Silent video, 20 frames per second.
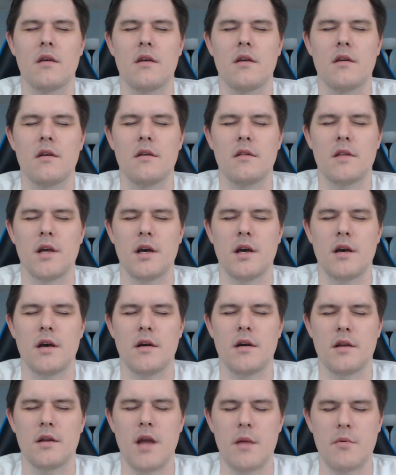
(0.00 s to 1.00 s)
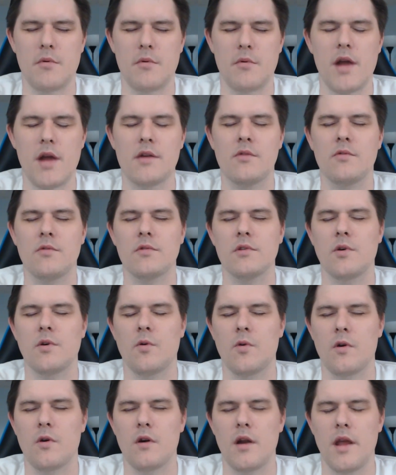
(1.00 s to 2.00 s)
Gabba Reinhold
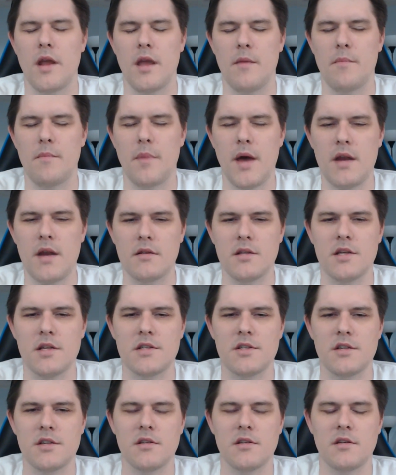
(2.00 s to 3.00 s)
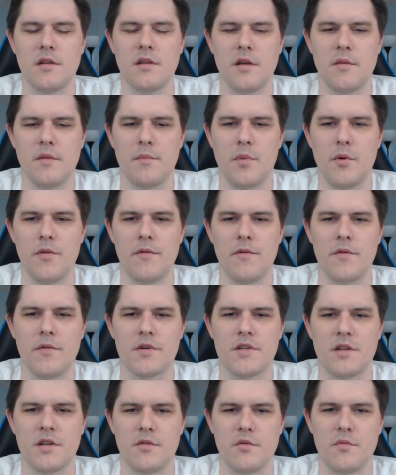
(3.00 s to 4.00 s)
or a battle engine, both of which
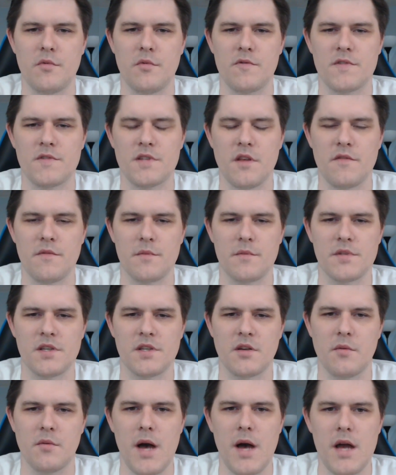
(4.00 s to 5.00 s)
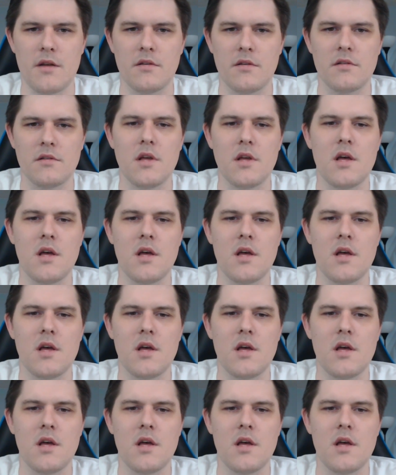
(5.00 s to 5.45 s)
can remove stealth from a single model.